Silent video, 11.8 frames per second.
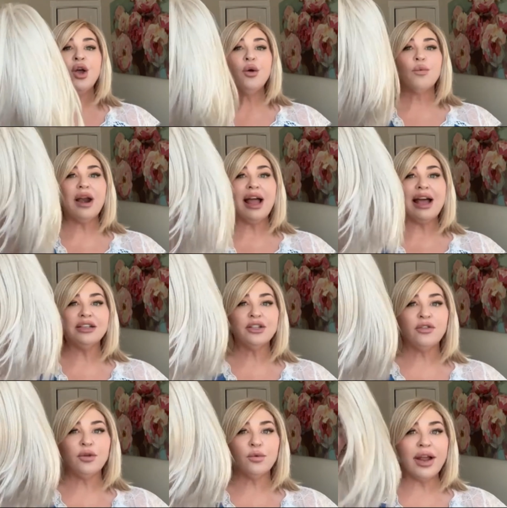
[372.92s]
Whereas
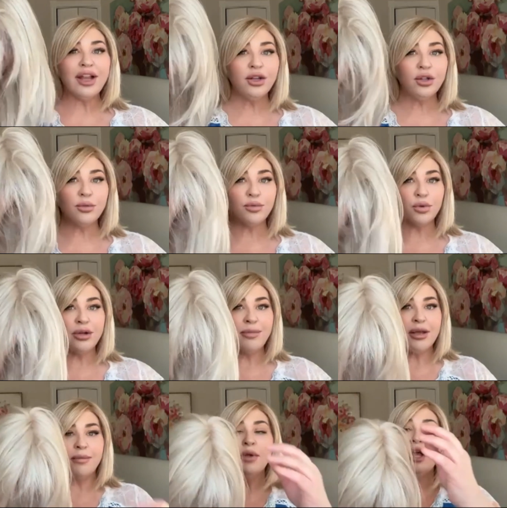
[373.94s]
on the regular
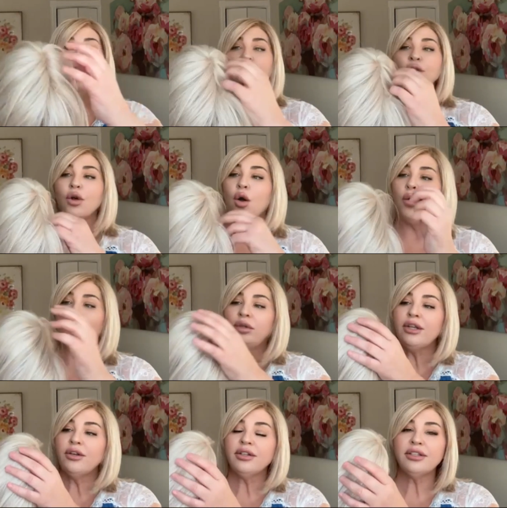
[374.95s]
Premium, you're
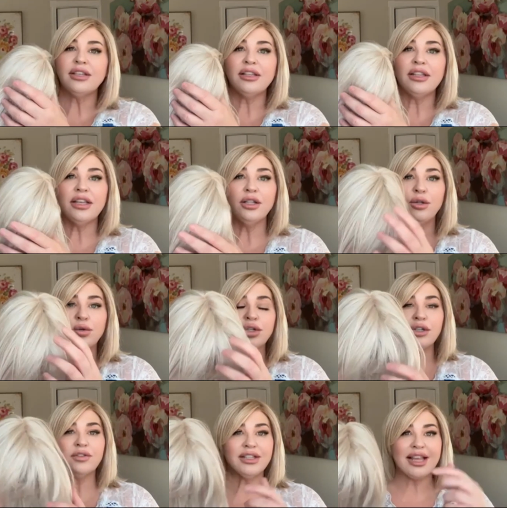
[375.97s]
only gonna see the
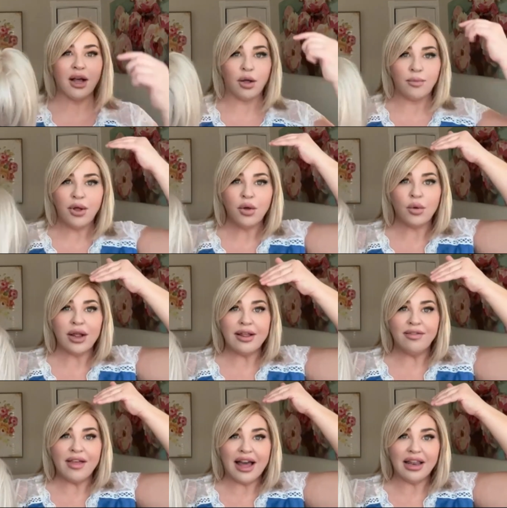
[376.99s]
illusion of scalp
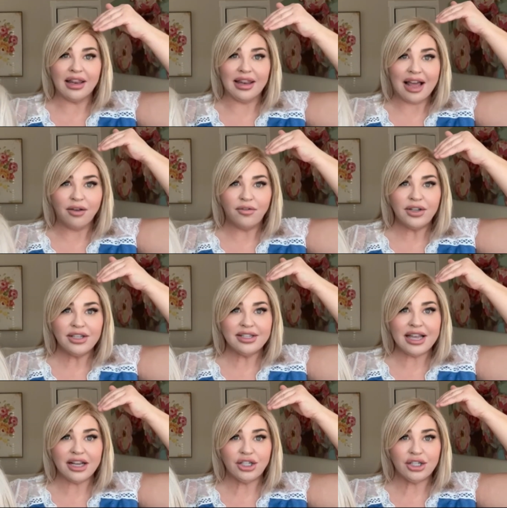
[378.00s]
in that left
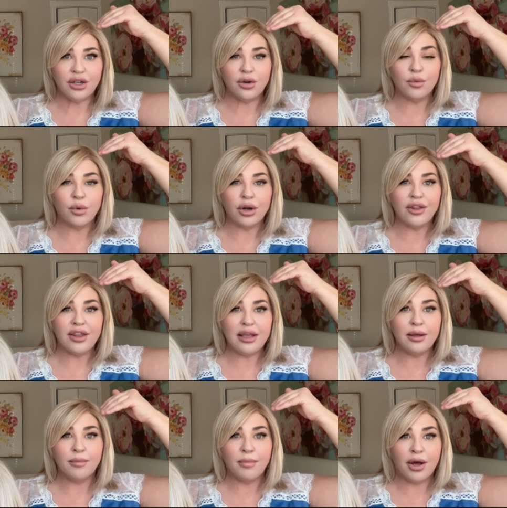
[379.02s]
section where
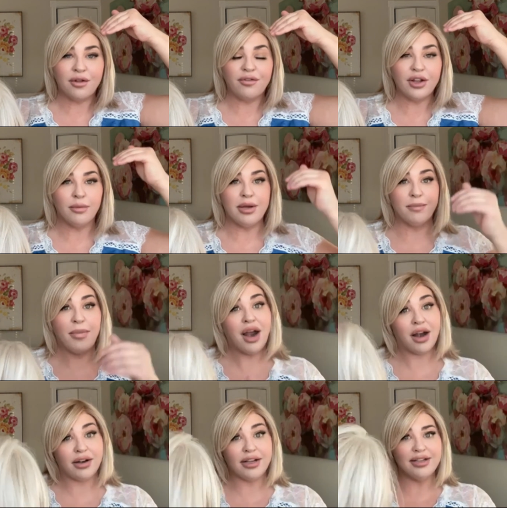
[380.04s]
the monofilament
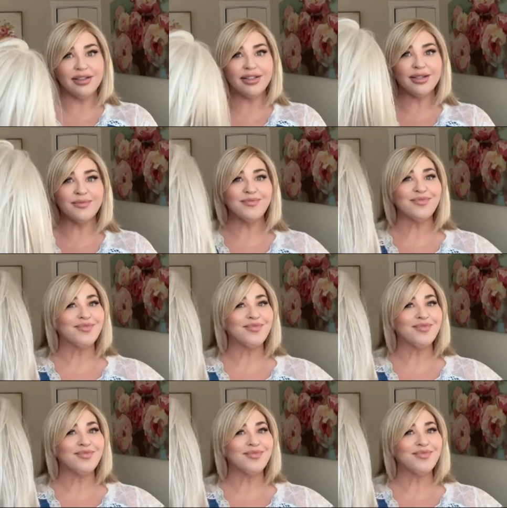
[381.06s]
part is.